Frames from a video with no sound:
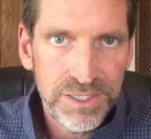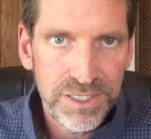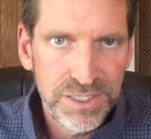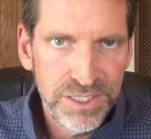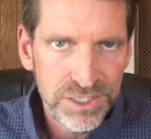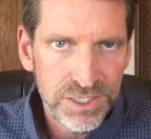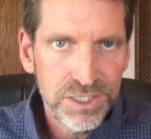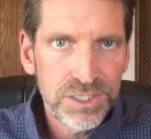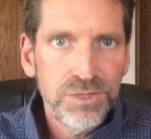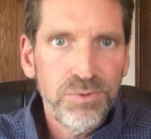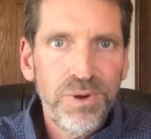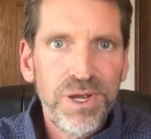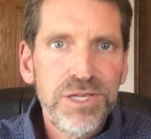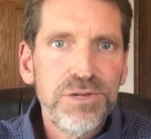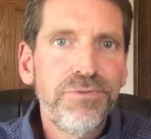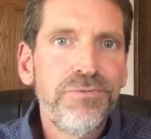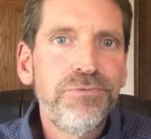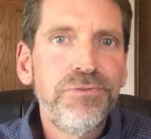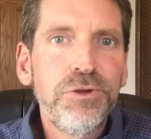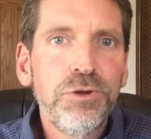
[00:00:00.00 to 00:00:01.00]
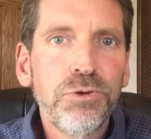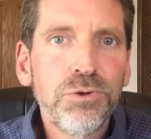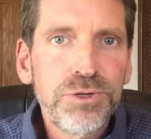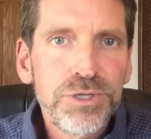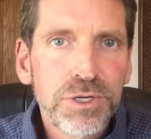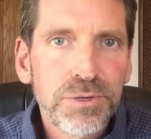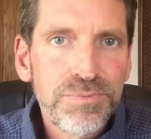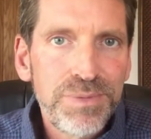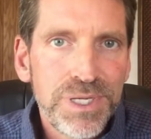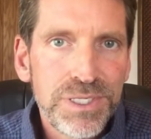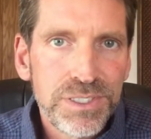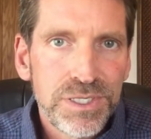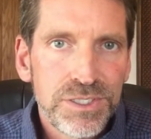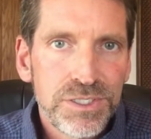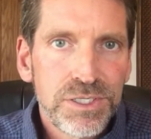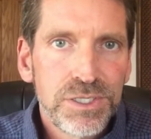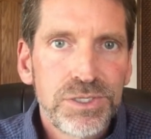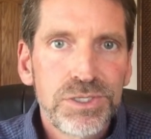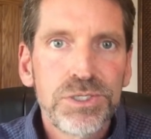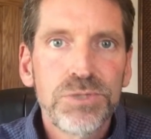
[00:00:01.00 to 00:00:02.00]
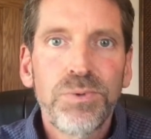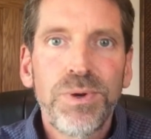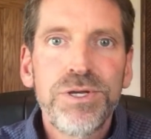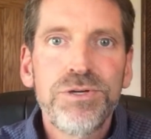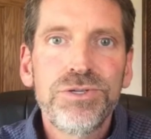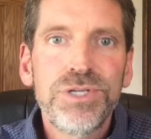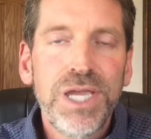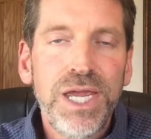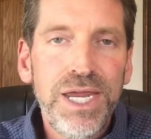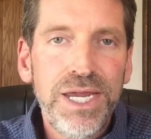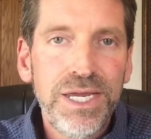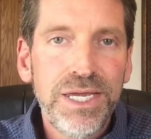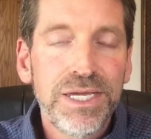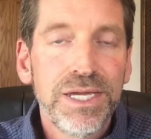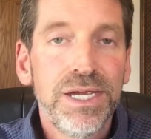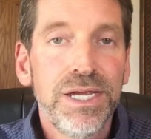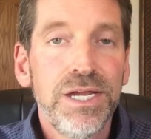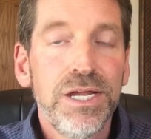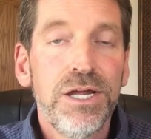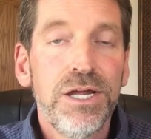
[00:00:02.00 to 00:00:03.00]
And this is the way you fuel your business. This is the way you take